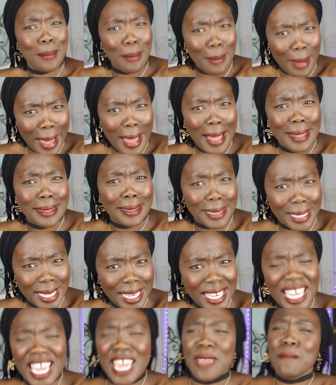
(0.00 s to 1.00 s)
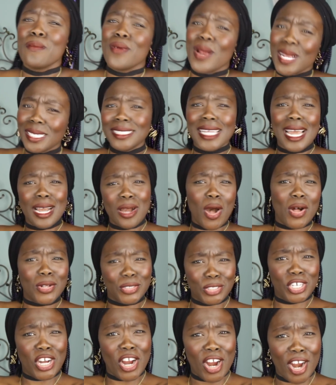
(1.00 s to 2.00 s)
Molly, embrace that
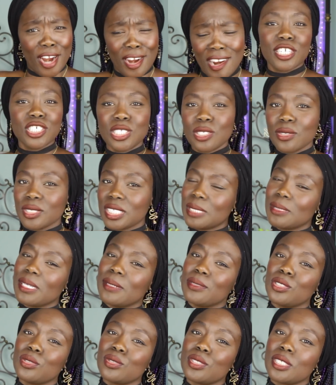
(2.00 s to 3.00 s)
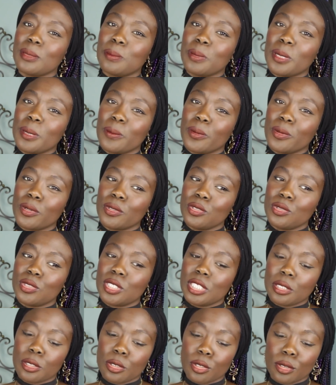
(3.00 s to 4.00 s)
culture. Because you know, sometimes you see people, you
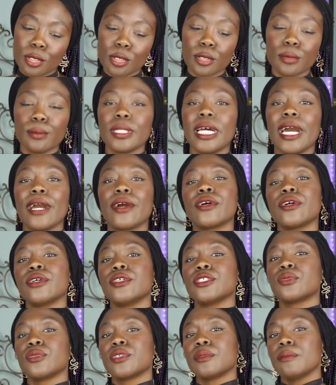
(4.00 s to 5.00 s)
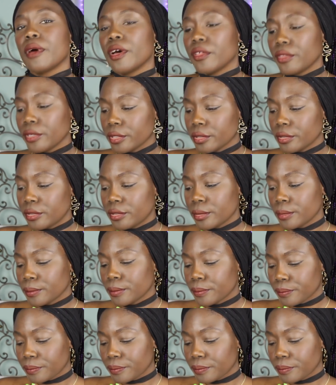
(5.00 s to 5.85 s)
see little black girls with mothers